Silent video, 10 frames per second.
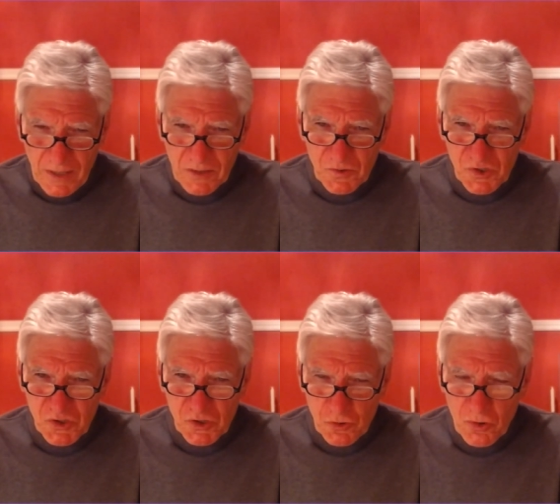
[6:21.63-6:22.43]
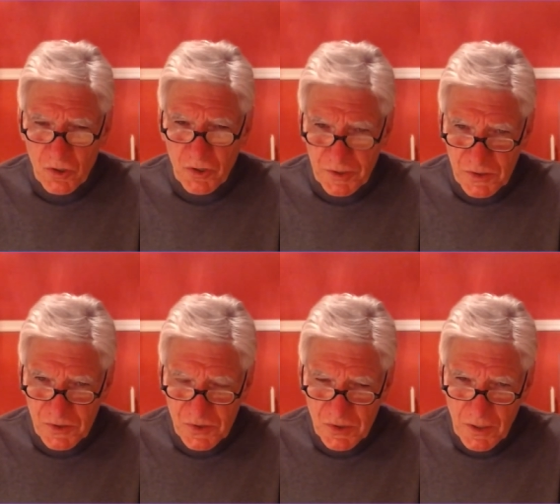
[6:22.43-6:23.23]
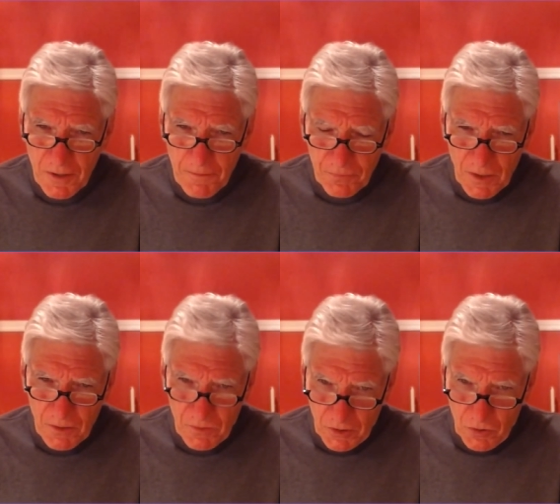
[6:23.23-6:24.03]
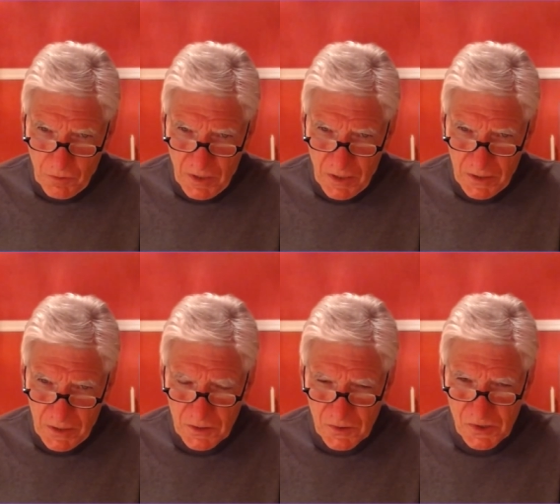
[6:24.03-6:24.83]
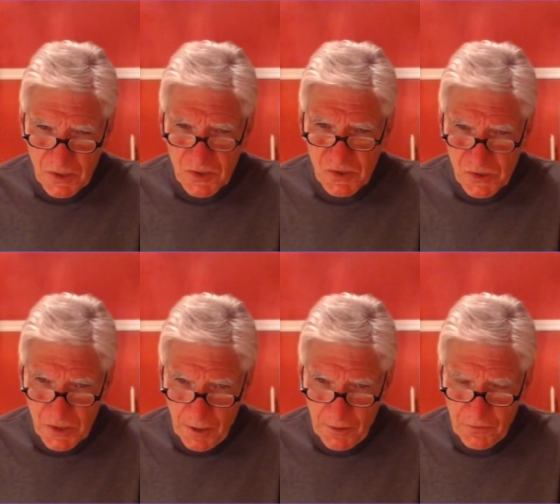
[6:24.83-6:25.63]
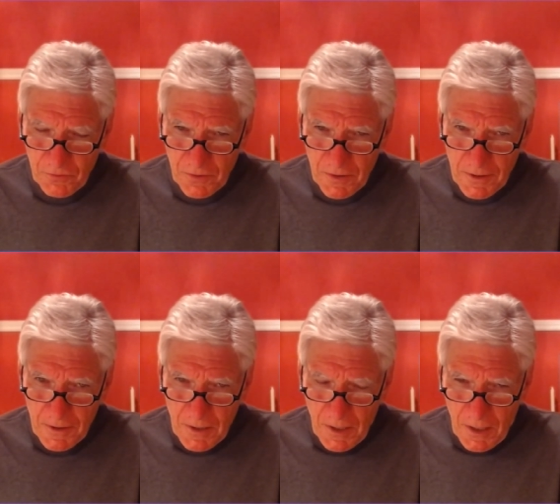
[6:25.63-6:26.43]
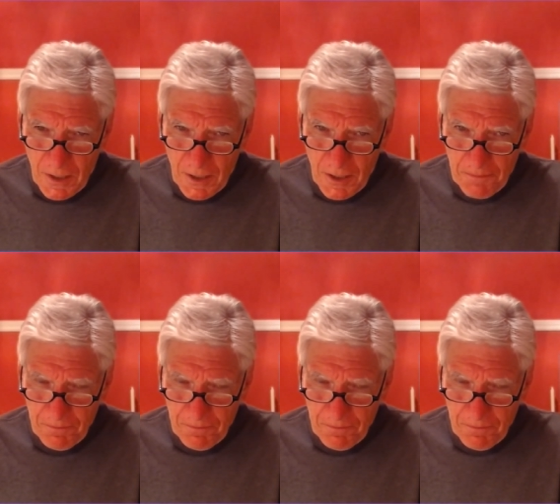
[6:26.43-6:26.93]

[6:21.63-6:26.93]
the stories that your mind consists of. Um,